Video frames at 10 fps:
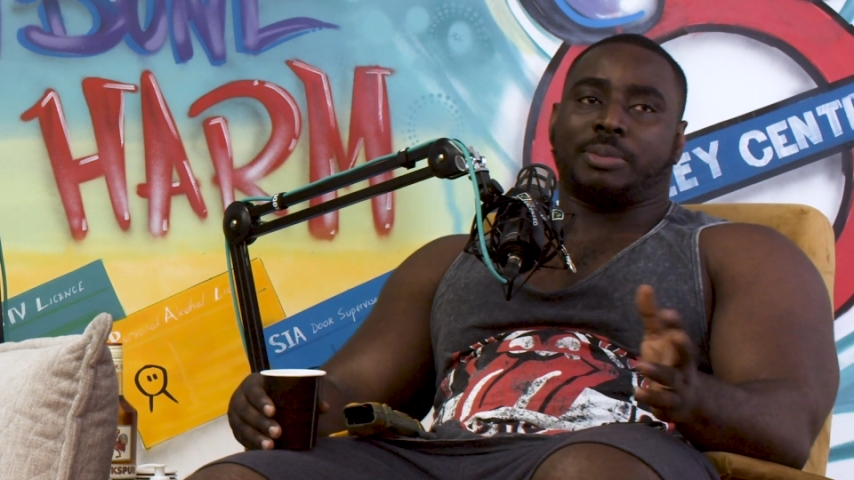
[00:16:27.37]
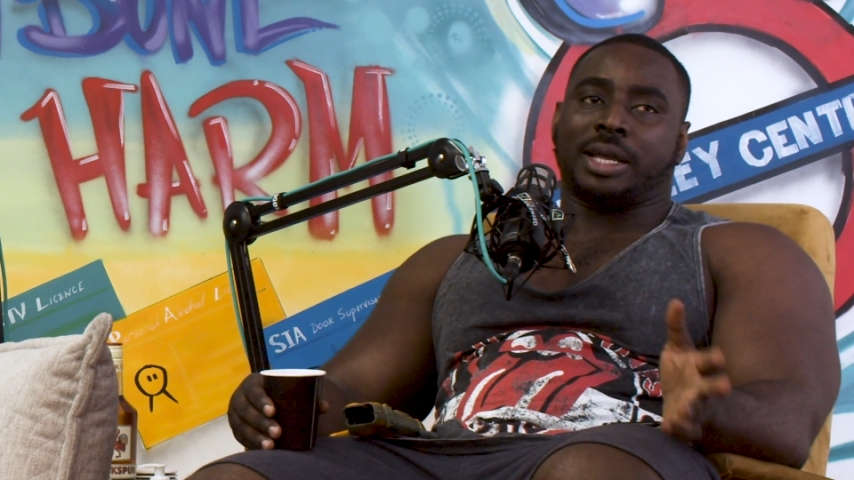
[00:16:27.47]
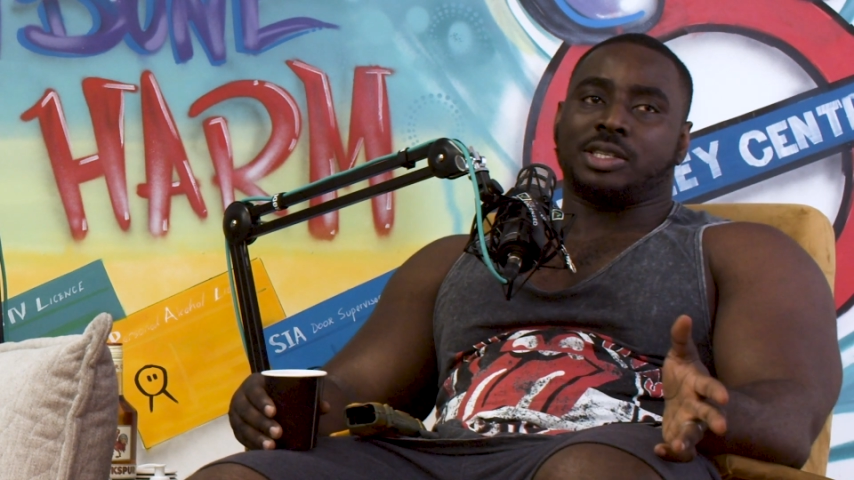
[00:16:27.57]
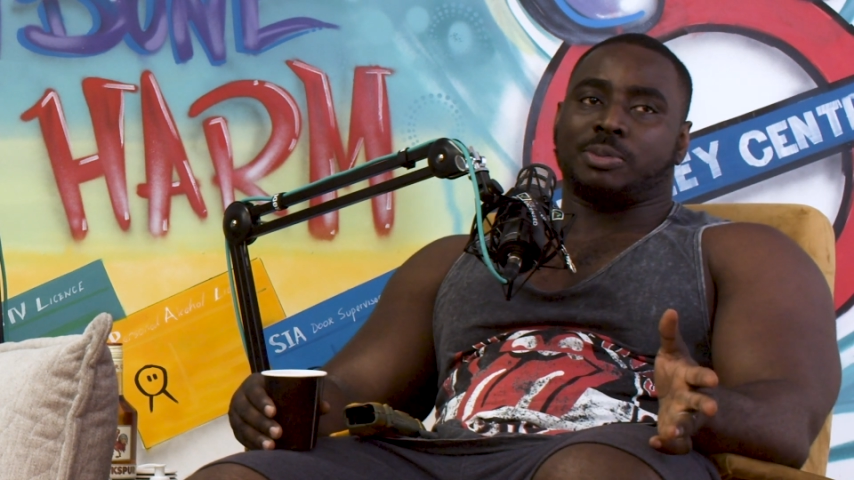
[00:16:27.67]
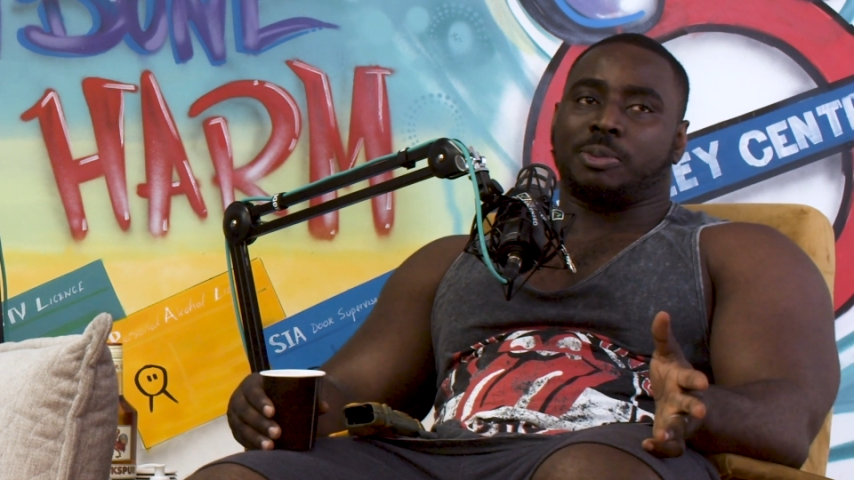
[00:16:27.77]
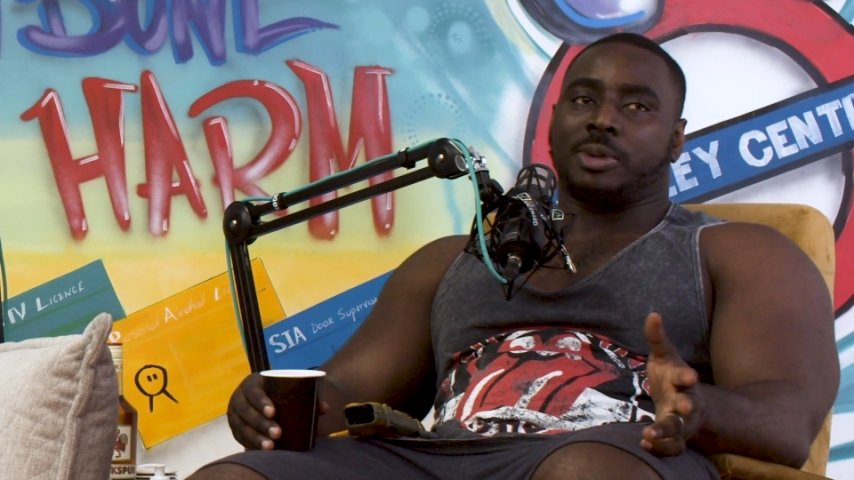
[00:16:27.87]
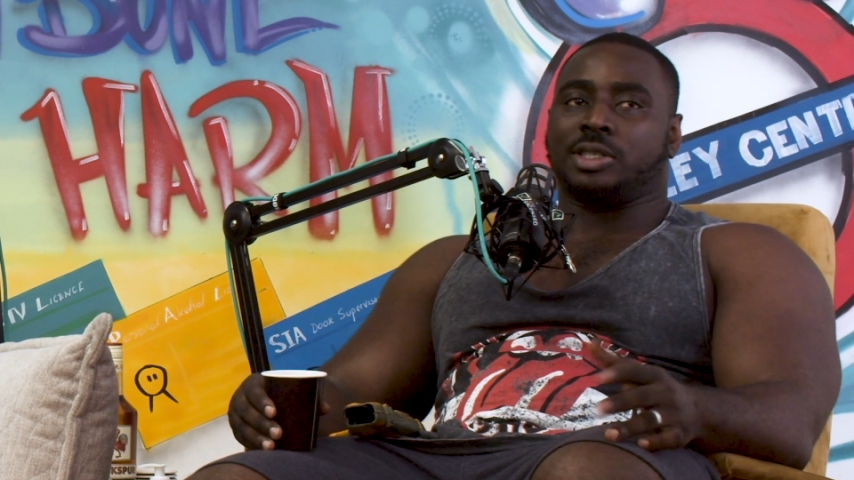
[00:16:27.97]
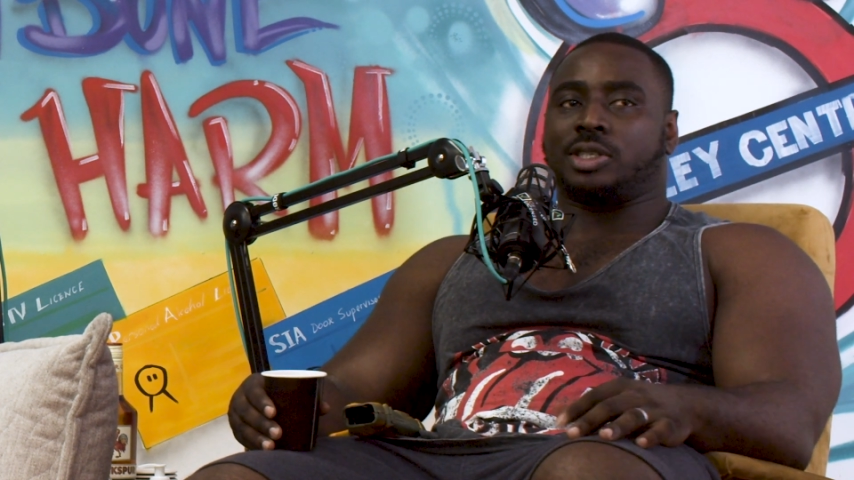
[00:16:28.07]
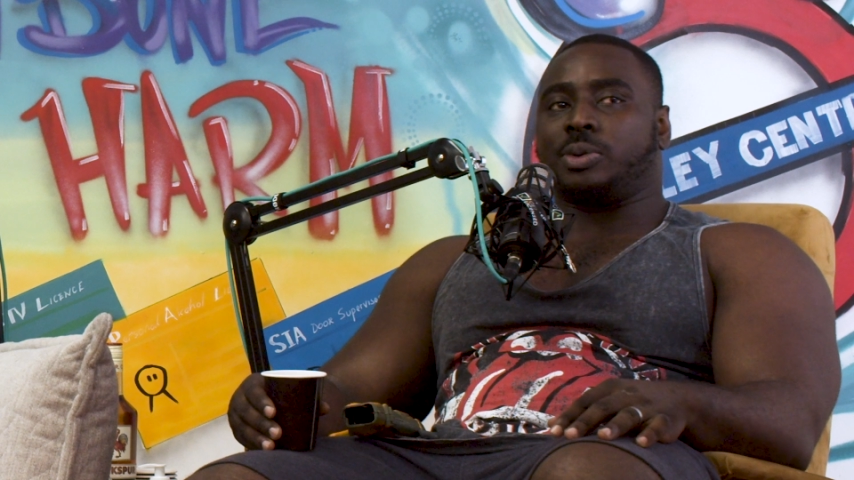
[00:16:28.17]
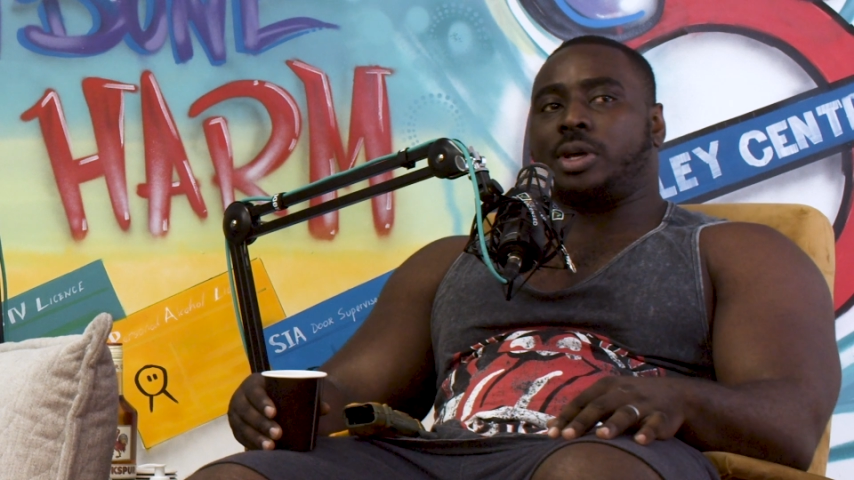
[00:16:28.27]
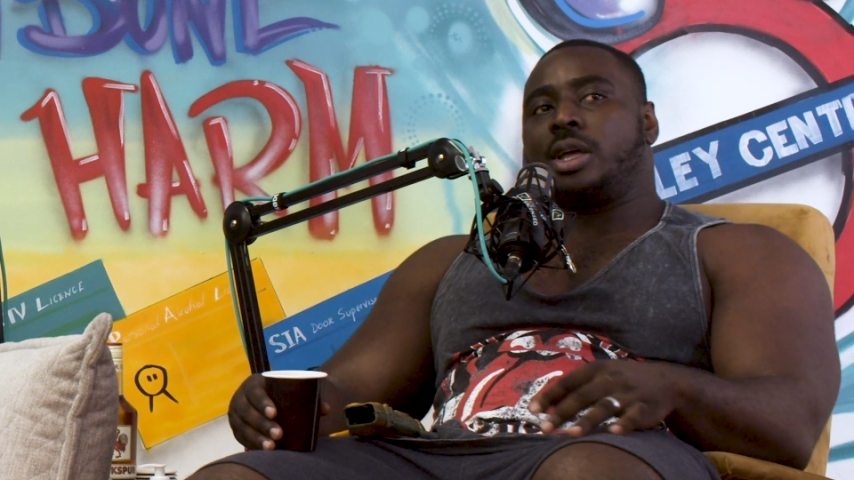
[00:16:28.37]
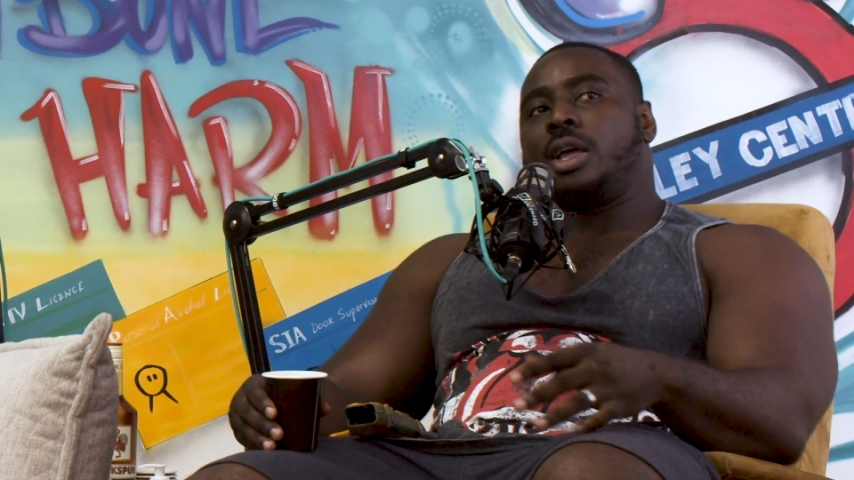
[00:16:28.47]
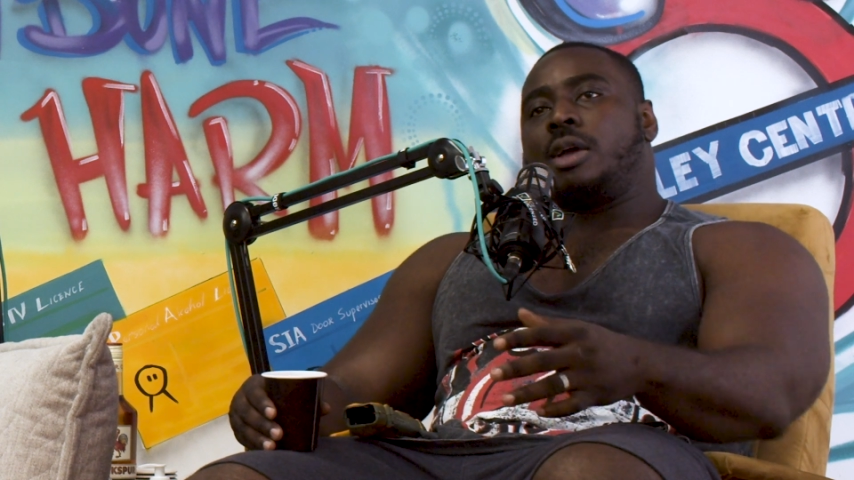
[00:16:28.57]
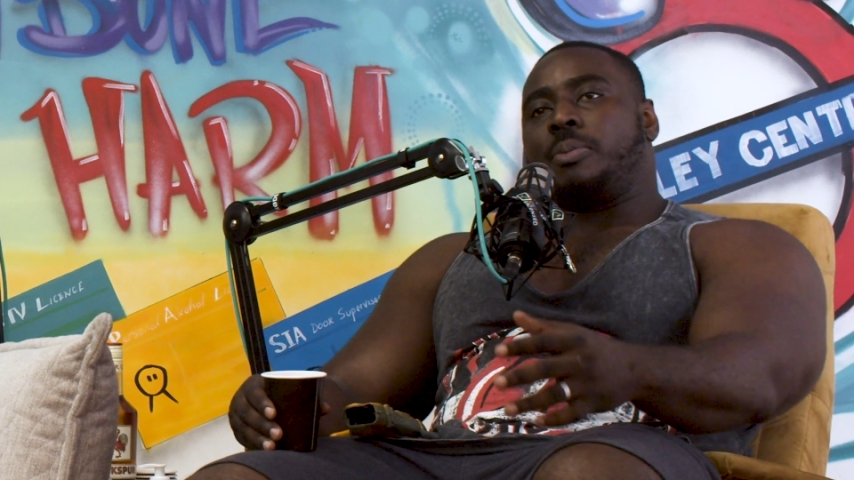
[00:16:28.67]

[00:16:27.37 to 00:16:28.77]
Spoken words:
Management might do it.